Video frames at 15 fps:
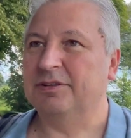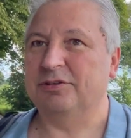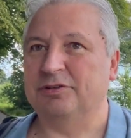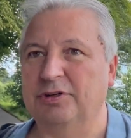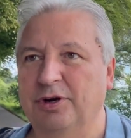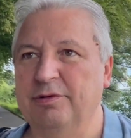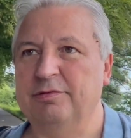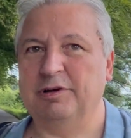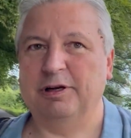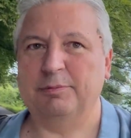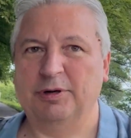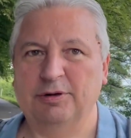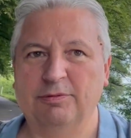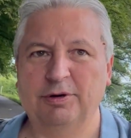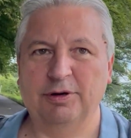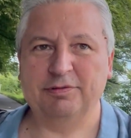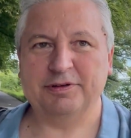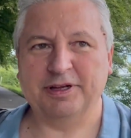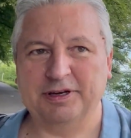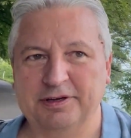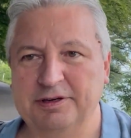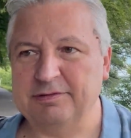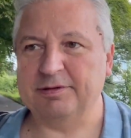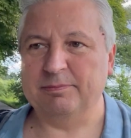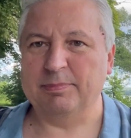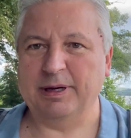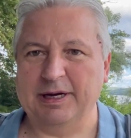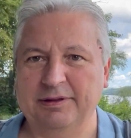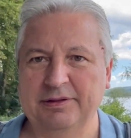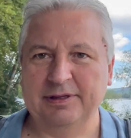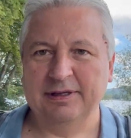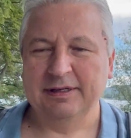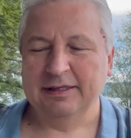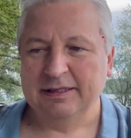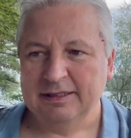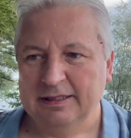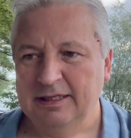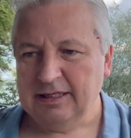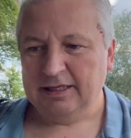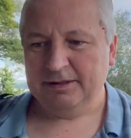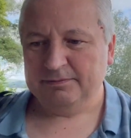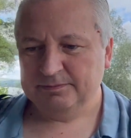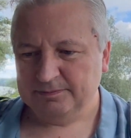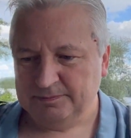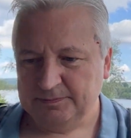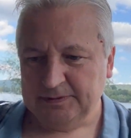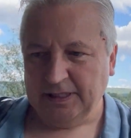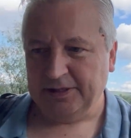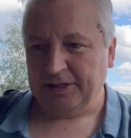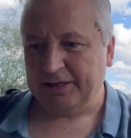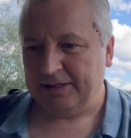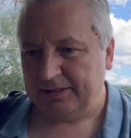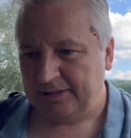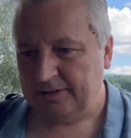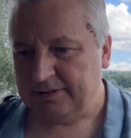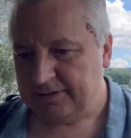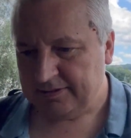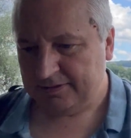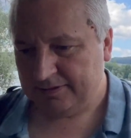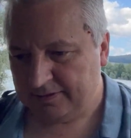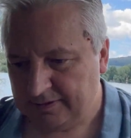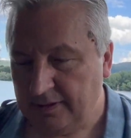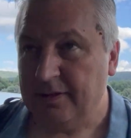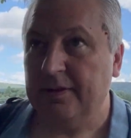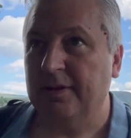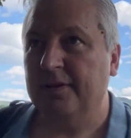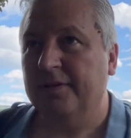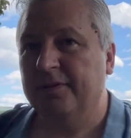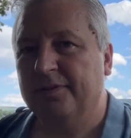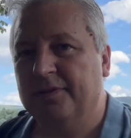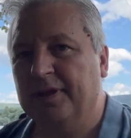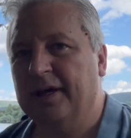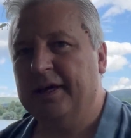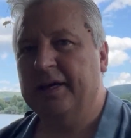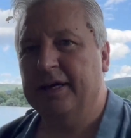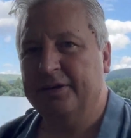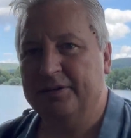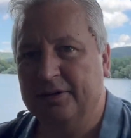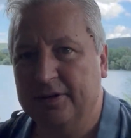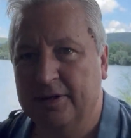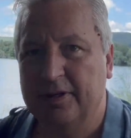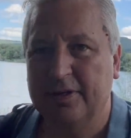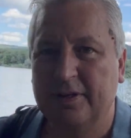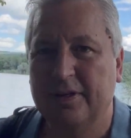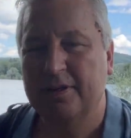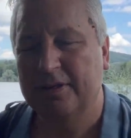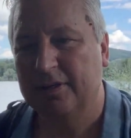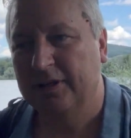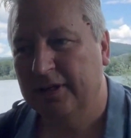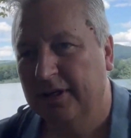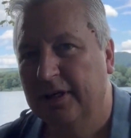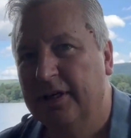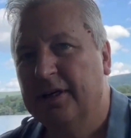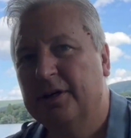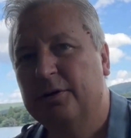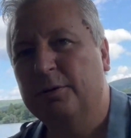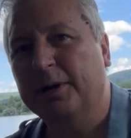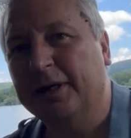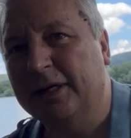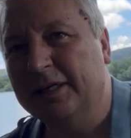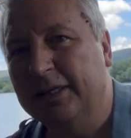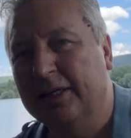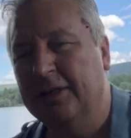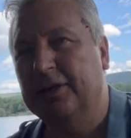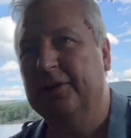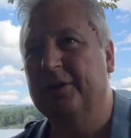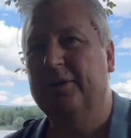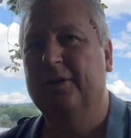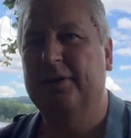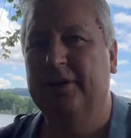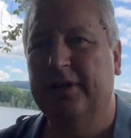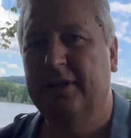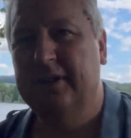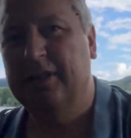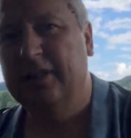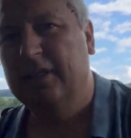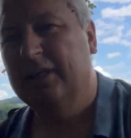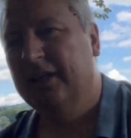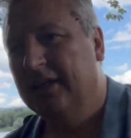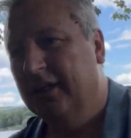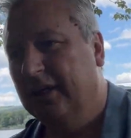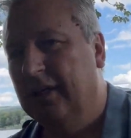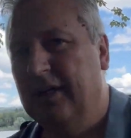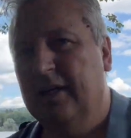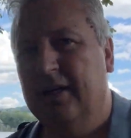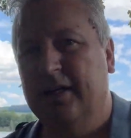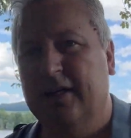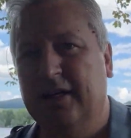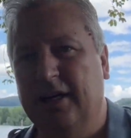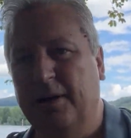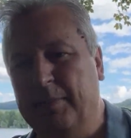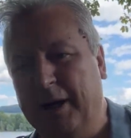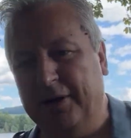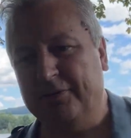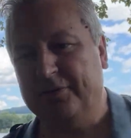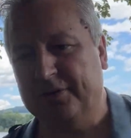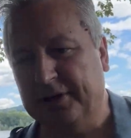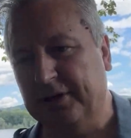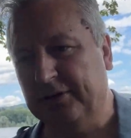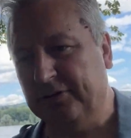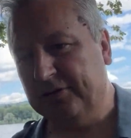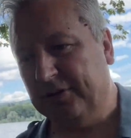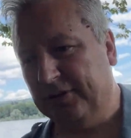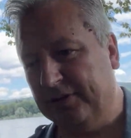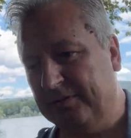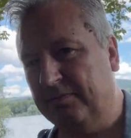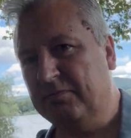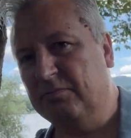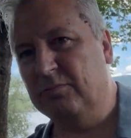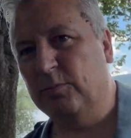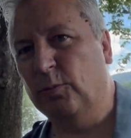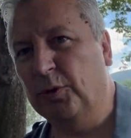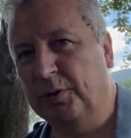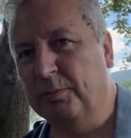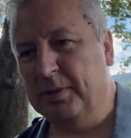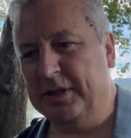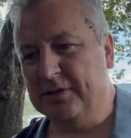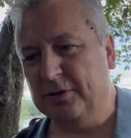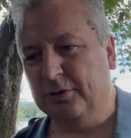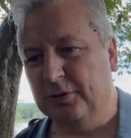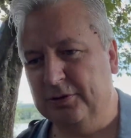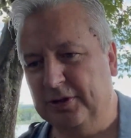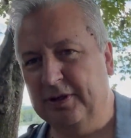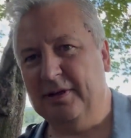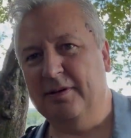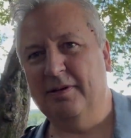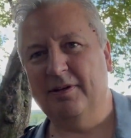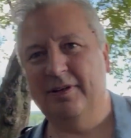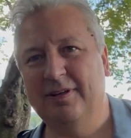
trying to follow my wife down a different path. Yeah, they had to quickly learn about things that wouldn't be taught in